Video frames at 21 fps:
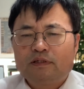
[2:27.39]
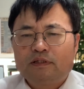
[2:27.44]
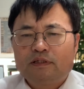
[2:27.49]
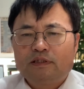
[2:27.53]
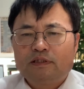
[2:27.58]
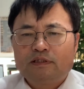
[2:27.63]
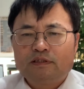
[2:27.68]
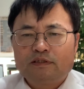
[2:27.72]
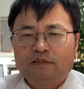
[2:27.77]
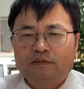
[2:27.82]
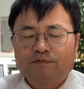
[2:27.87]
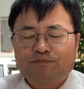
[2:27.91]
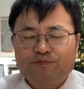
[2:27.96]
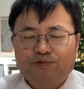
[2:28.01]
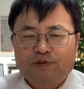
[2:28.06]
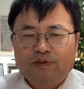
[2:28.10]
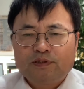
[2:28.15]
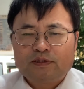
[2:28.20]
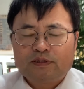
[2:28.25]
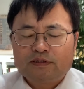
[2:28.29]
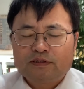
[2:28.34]
in the
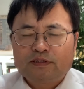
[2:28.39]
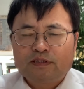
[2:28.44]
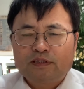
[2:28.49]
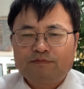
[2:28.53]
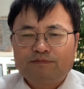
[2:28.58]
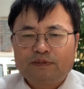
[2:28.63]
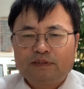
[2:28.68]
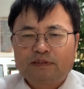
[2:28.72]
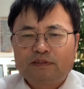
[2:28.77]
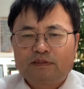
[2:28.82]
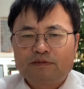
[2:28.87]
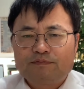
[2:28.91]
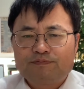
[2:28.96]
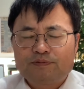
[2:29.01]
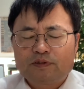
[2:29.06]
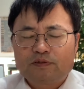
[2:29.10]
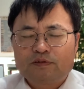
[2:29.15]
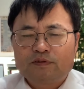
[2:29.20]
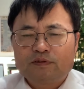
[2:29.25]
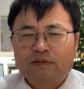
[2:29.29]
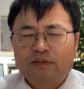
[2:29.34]
funeral service
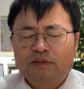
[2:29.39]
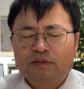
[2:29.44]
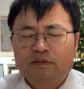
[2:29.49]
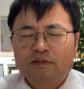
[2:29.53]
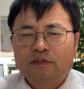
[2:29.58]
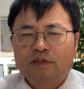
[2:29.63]
because